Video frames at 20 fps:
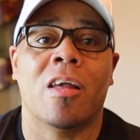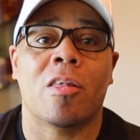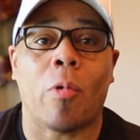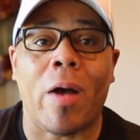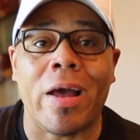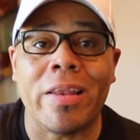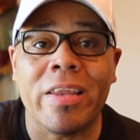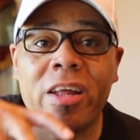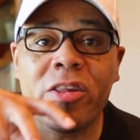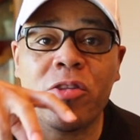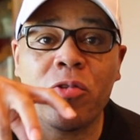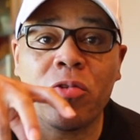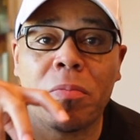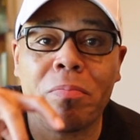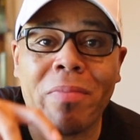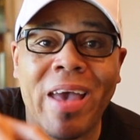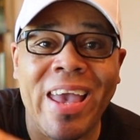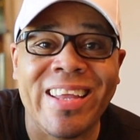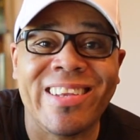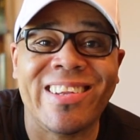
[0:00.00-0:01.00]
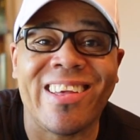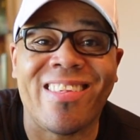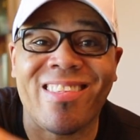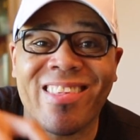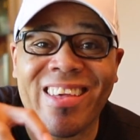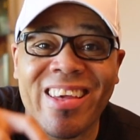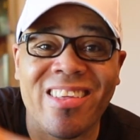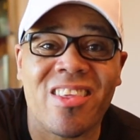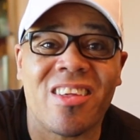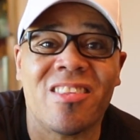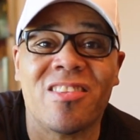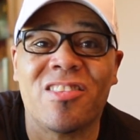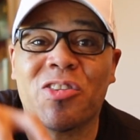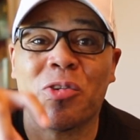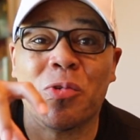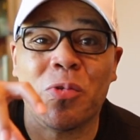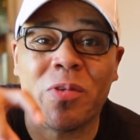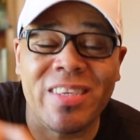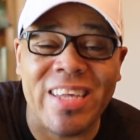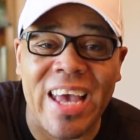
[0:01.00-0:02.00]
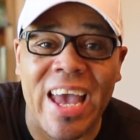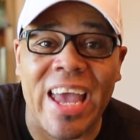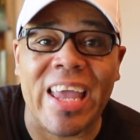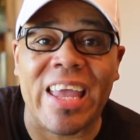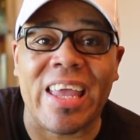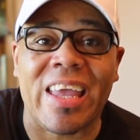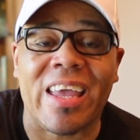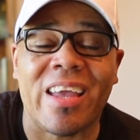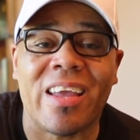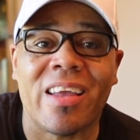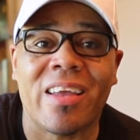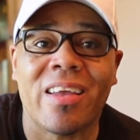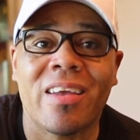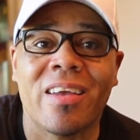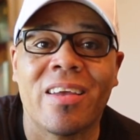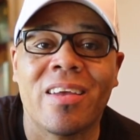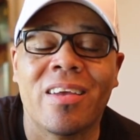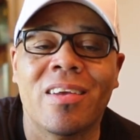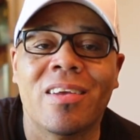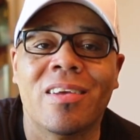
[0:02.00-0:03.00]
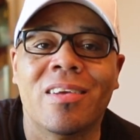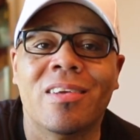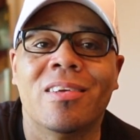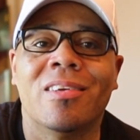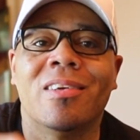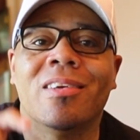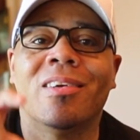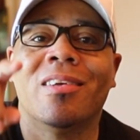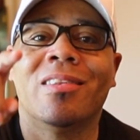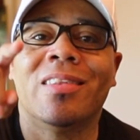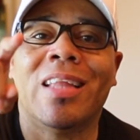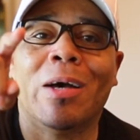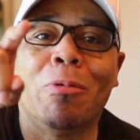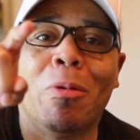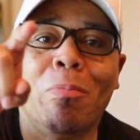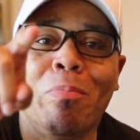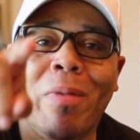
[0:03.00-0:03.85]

So I need you to make decisions today that will